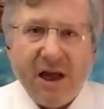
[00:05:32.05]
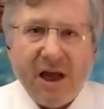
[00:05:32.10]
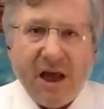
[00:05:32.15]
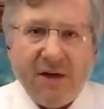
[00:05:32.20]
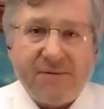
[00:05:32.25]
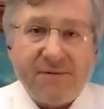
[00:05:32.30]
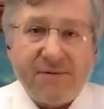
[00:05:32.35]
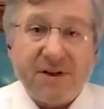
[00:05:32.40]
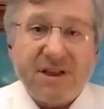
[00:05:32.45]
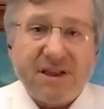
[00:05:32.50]

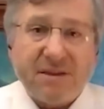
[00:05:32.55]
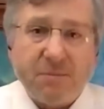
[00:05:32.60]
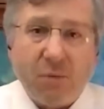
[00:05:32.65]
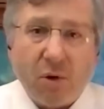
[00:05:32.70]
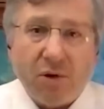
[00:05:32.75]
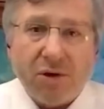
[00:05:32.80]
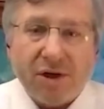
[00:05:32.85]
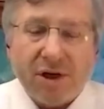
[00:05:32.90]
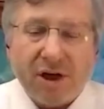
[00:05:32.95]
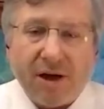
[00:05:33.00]
If you're a
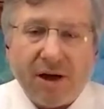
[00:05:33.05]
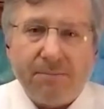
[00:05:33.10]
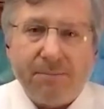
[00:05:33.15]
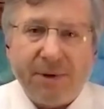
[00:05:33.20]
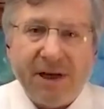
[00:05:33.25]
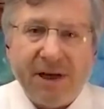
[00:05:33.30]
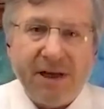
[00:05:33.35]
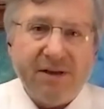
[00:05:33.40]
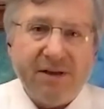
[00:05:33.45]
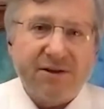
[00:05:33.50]
smaller
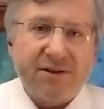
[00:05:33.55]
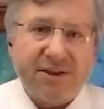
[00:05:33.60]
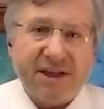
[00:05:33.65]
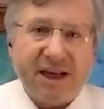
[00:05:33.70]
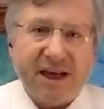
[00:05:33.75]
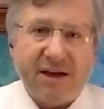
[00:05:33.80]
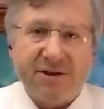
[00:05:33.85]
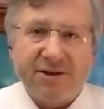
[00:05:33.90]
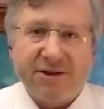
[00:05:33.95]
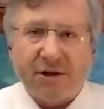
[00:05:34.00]
company, your
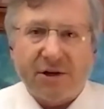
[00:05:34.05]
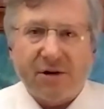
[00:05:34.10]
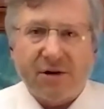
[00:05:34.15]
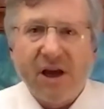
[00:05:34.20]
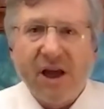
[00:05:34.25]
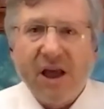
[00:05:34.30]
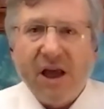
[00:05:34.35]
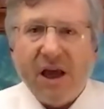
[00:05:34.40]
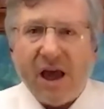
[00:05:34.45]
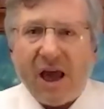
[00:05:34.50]
sales
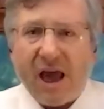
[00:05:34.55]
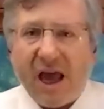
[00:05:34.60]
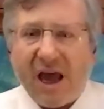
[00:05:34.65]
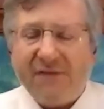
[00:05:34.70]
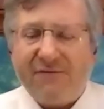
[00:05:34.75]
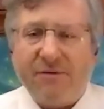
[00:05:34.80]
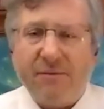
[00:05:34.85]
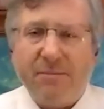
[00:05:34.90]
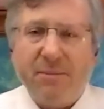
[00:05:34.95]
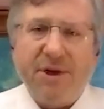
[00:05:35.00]
are a
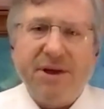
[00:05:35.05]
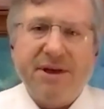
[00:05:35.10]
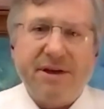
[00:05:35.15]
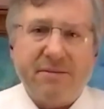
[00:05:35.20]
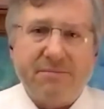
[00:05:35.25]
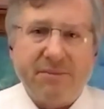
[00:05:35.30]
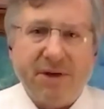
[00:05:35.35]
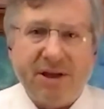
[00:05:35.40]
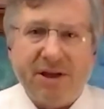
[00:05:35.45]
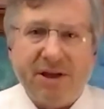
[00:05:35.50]
half a million,
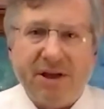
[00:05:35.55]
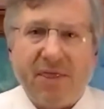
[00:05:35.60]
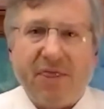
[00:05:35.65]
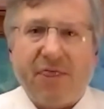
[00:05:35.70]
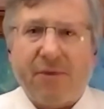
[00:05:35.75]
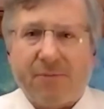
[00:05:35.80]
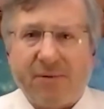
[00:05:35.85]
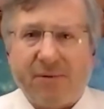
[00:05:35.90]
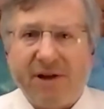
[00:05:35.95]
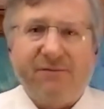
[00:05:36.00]
a million,
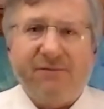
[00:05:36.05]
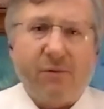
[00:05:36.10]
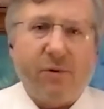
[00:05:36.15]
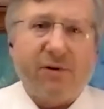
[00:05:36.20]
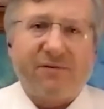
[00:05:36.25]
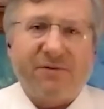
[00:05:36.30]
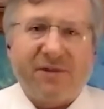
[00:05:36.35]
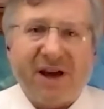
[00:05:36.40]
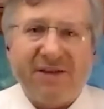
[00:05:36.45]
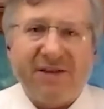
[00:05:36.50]
three,
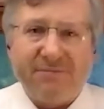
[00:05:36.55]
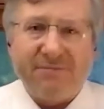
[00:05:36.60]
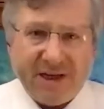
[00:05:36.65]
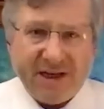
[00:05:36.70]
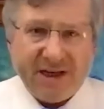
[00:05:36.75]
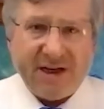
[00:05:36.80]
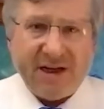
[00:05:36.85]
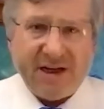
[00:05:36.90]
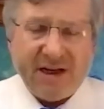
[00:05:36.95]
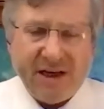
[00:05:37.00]
four, five
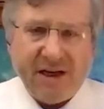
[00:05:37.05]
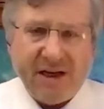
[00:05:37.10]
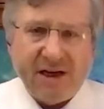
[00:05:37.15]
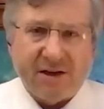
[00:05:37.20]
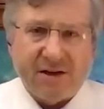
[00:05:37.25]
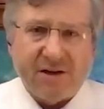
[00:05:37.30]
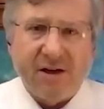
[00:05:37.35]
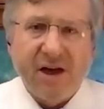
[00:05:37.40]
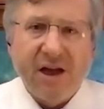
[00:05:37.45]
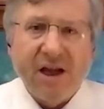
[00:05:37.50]
million a
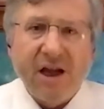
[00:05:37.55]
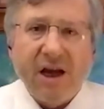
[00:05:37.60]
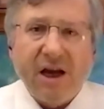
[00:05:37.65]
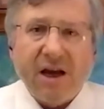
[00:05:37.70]
year,